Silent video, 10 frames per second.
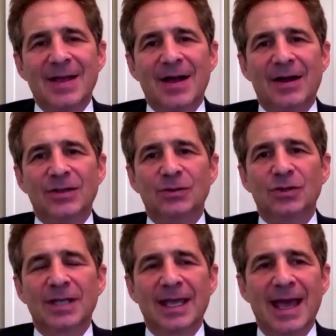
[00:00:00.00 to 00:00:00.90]
Are you
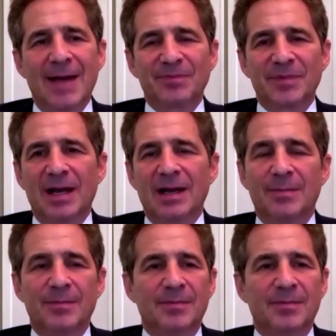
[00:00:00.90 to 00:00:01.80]
looking at
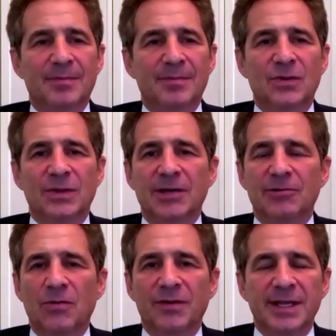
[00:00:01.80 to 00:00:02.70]
um, you know year
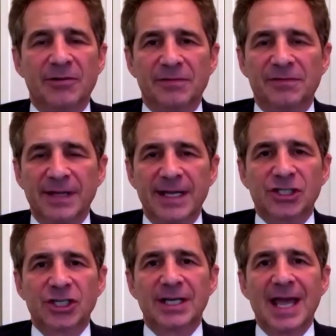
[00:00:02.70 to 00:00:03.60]
over year
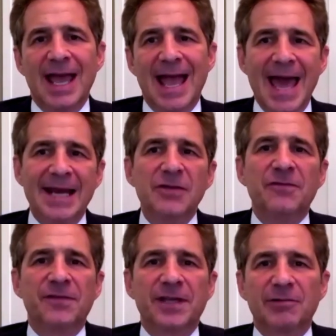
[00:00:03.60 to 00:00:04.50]
inflation how do you
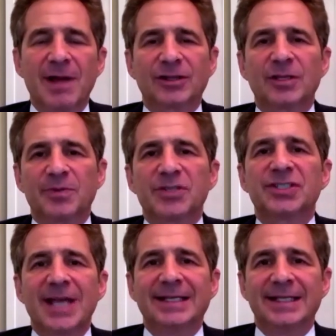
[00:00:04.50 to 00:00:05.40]
figure out the
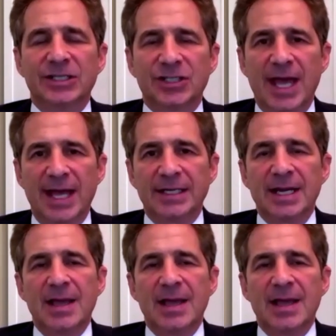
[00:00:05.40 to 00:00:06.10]
percentage that